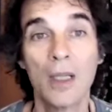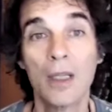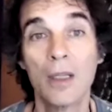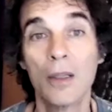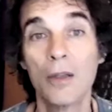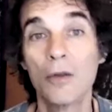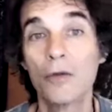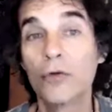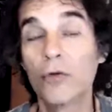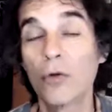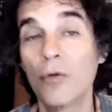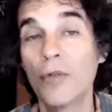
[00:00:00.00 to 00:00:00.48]

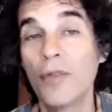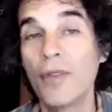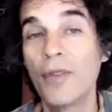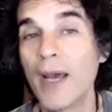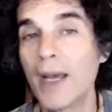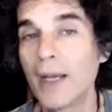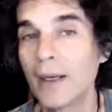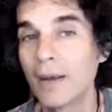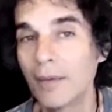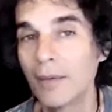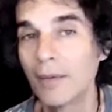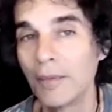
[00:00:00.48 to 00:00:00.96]
So
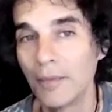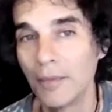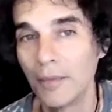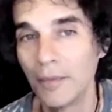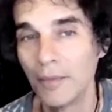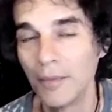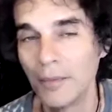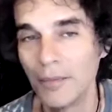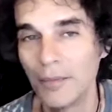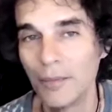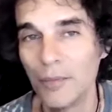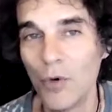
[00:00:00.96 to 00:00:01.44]
that
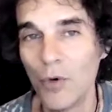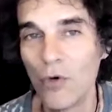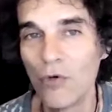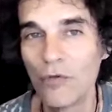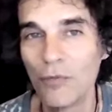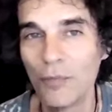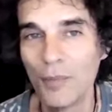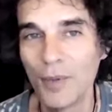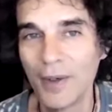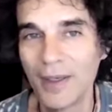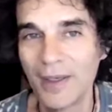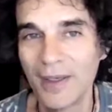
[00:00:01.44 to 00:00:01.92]

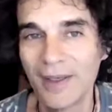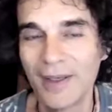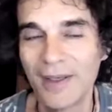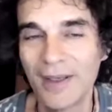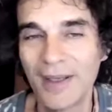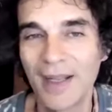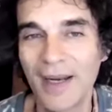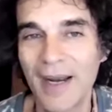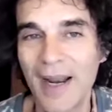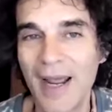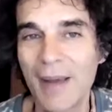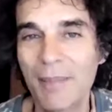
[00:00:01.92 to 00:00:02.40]
movement
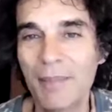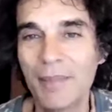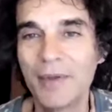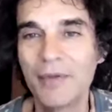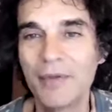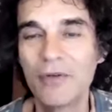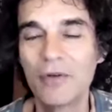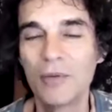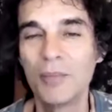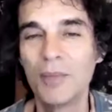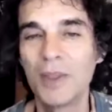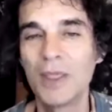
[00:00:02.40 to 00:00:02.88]
that happened
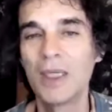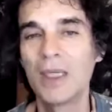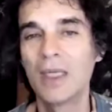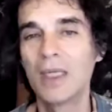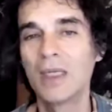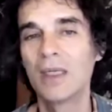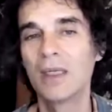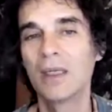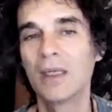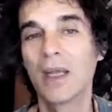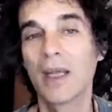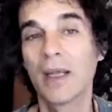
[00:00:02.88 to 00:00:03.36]
to
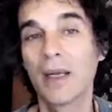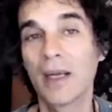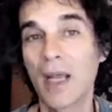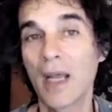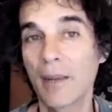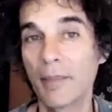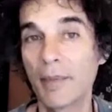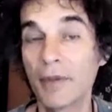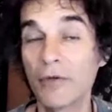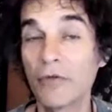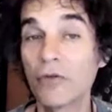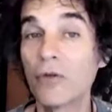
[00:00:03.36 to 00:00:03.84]
me and
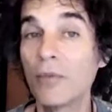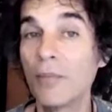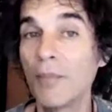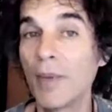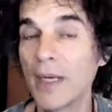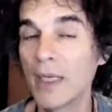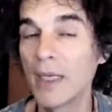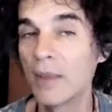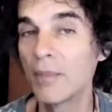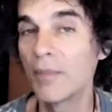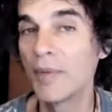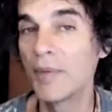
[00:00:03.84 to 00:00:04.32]
happens to
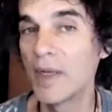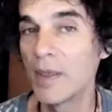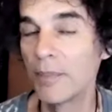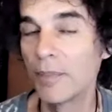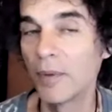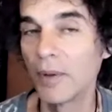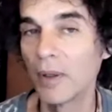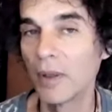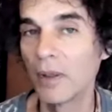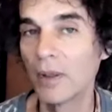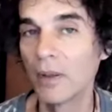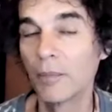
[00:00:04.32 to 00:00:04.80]
many
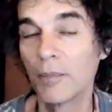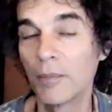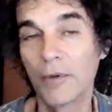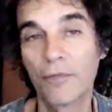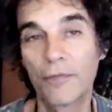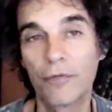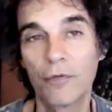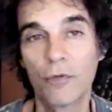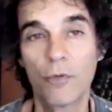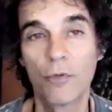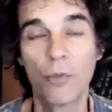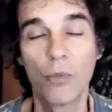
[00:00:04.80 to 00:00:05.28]
people, but
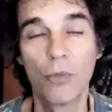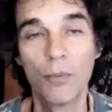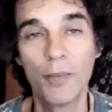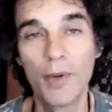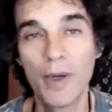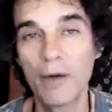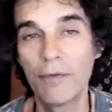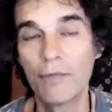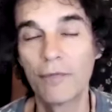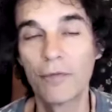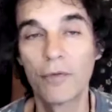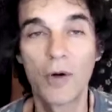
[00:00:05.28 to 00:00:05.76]
for
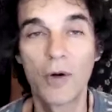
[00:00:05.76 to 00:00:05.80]
me,